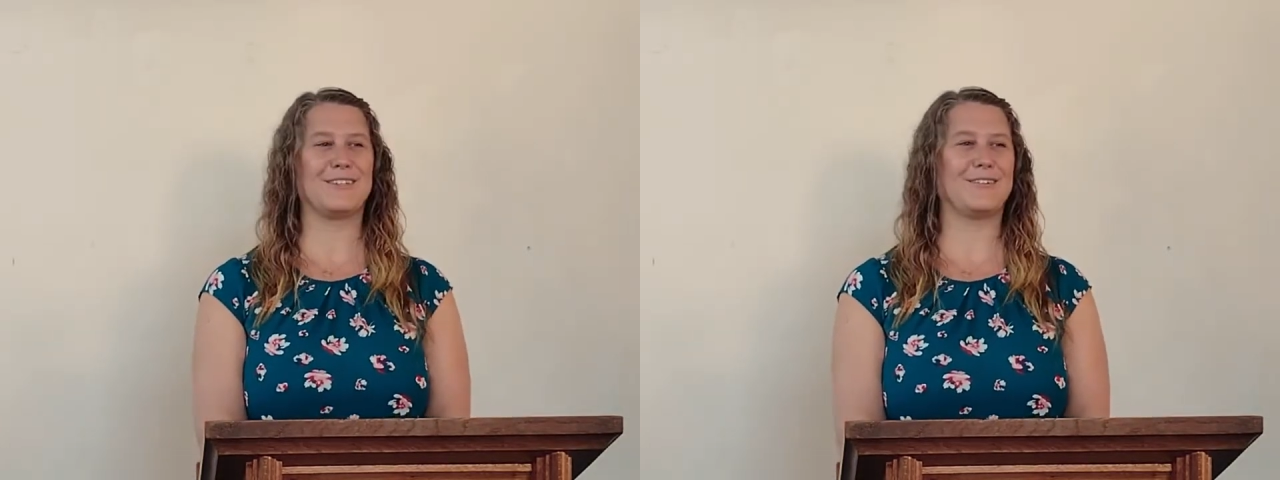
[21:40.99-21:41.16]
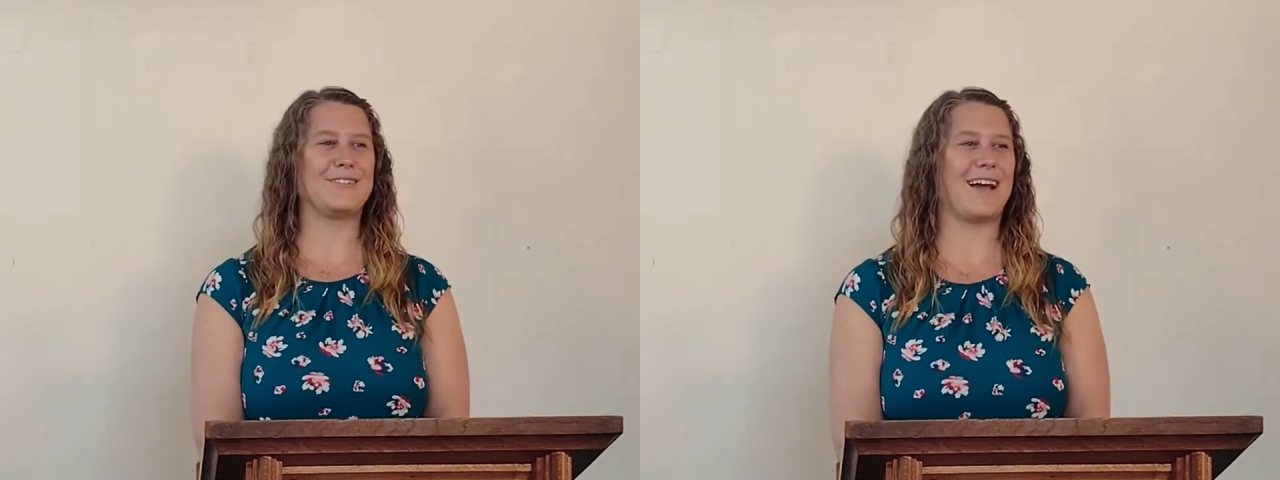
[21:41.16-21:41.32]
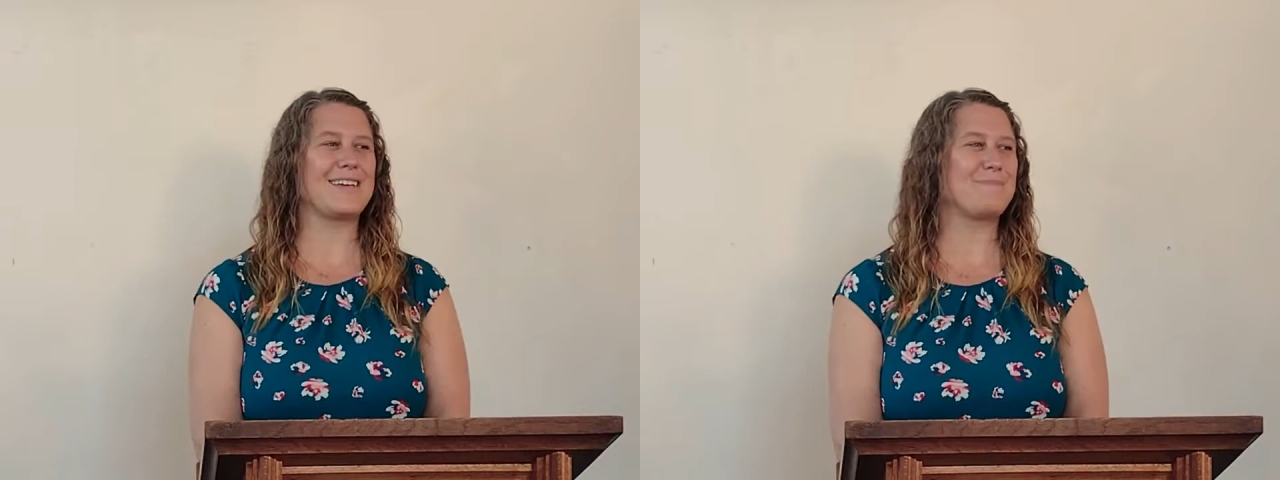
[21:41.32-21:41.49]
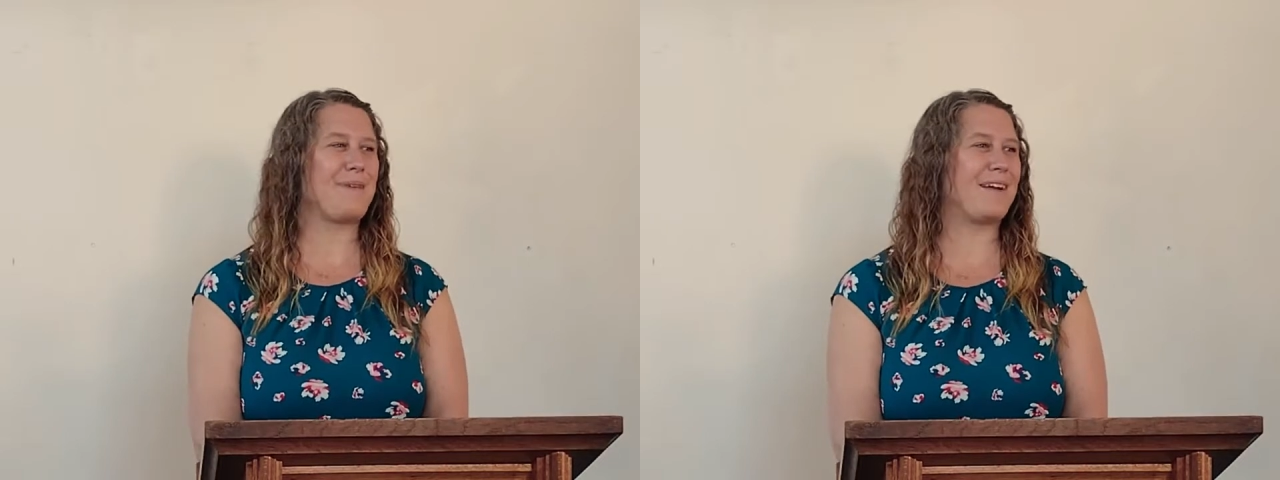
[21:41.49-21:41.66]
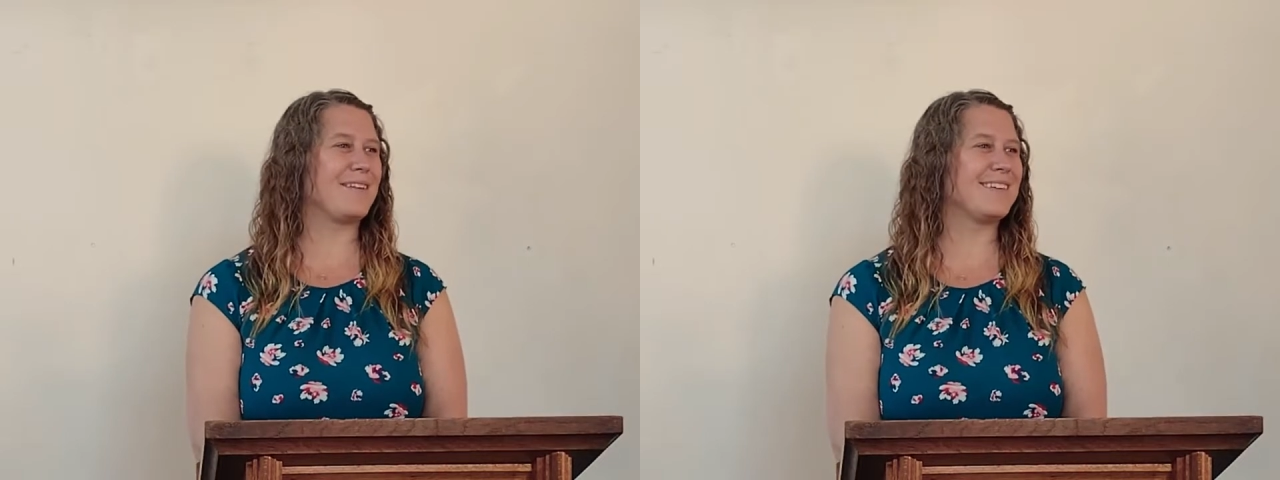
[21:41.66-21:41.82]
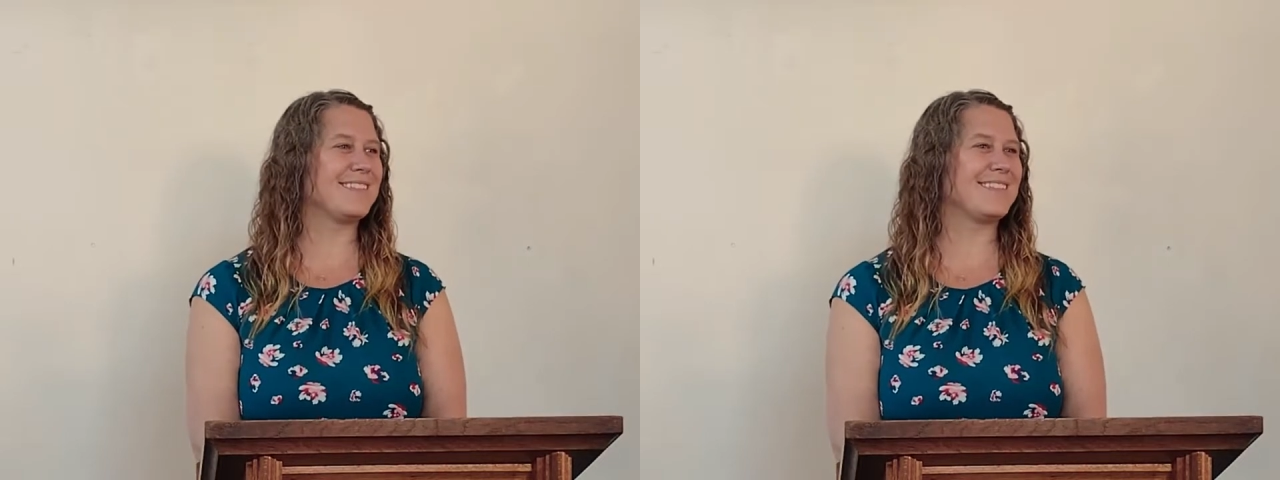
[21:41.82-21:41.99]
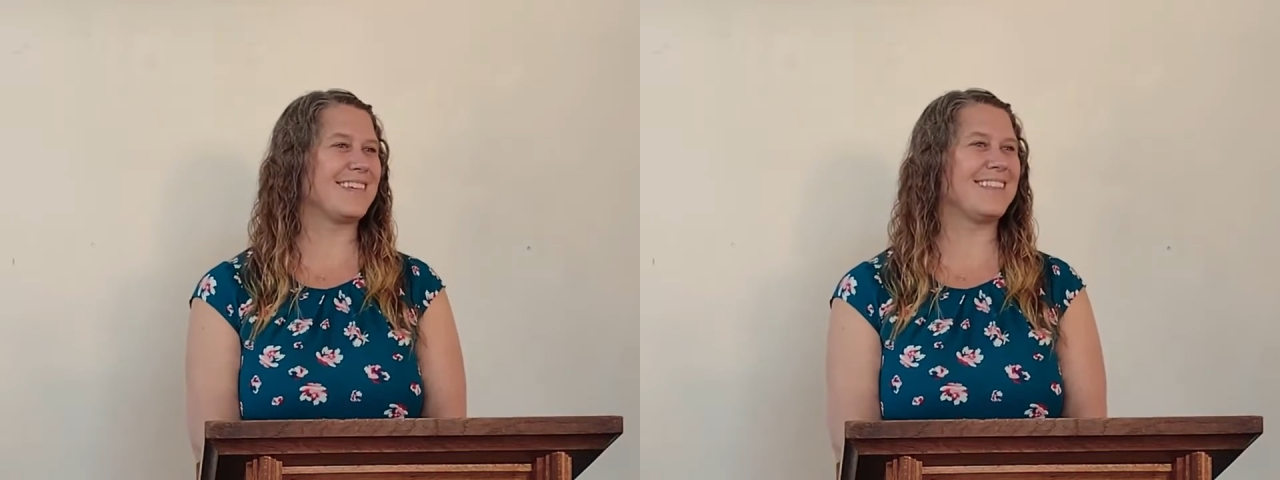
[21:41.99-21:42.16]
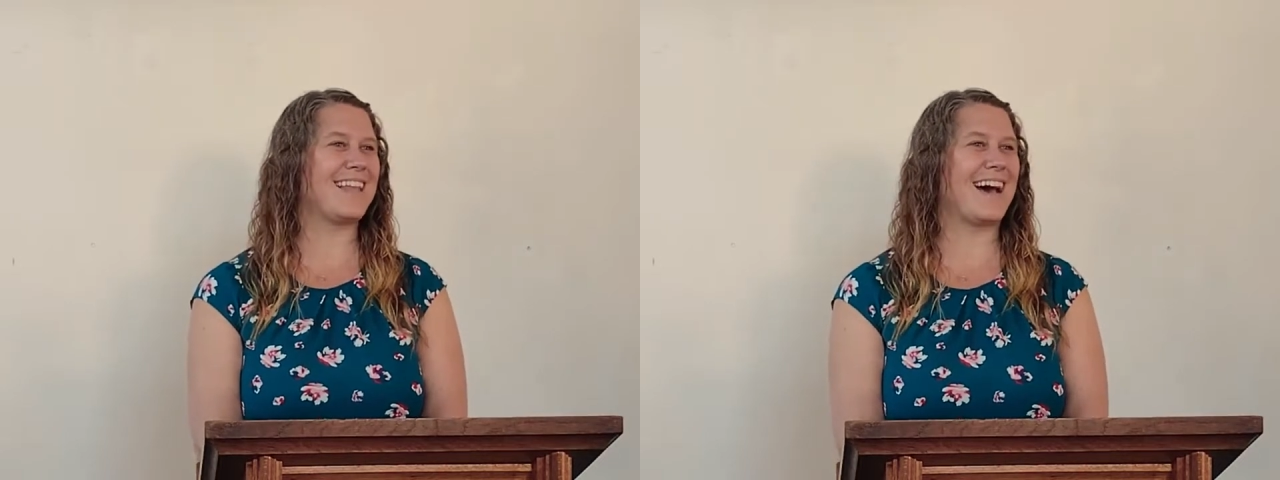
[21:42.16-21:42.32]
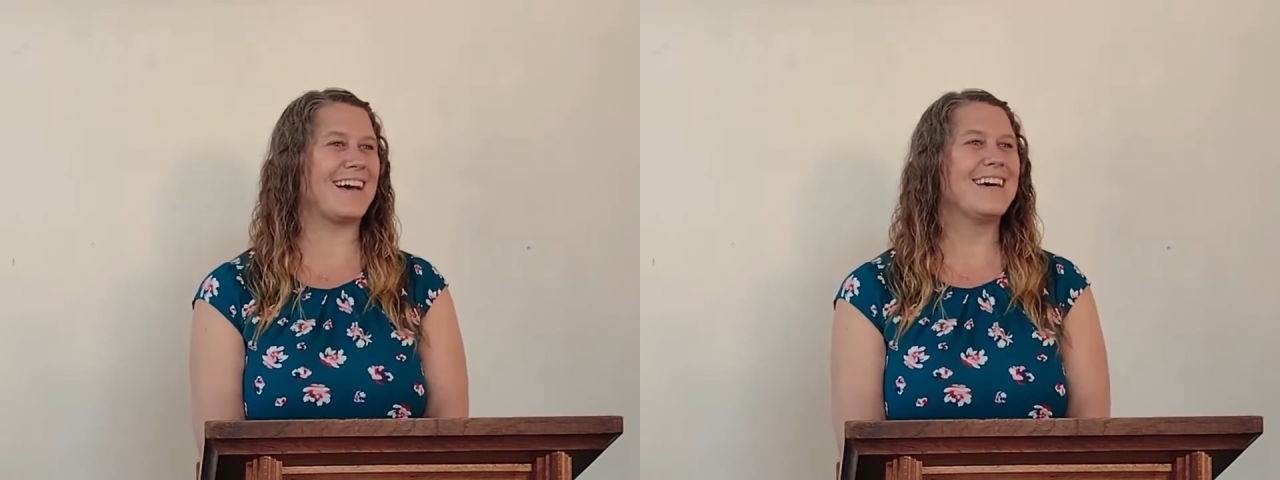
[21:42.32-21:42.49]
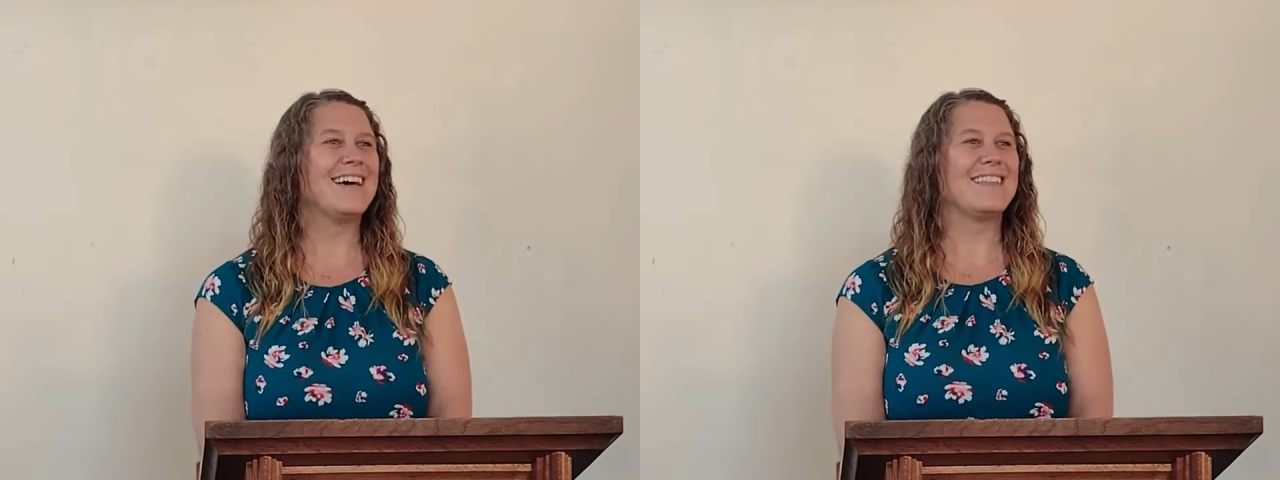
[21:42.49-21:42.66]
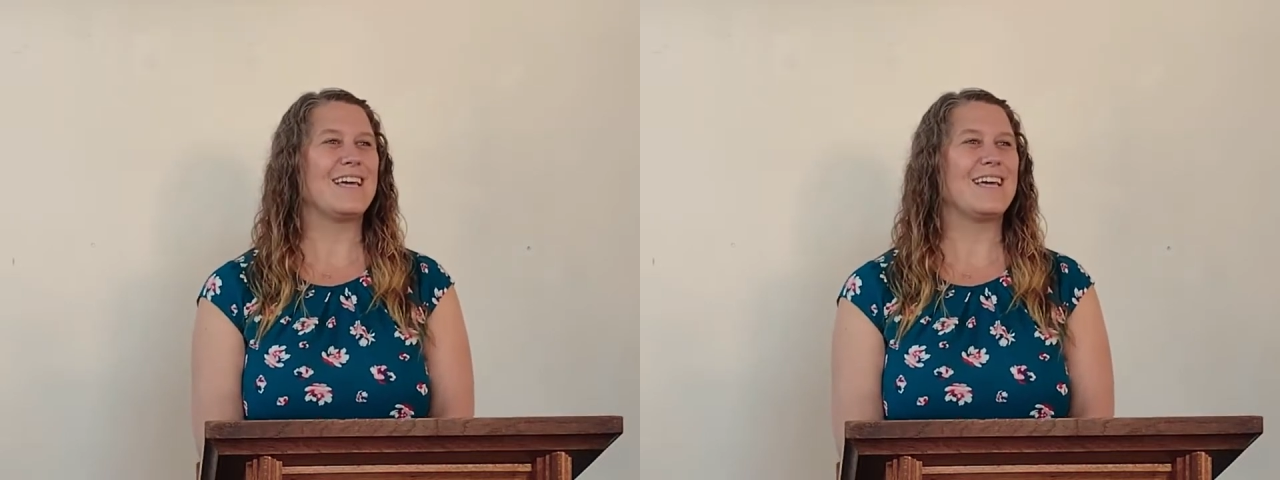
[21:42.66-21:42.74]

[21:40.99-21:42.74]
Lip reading: are nice parents and that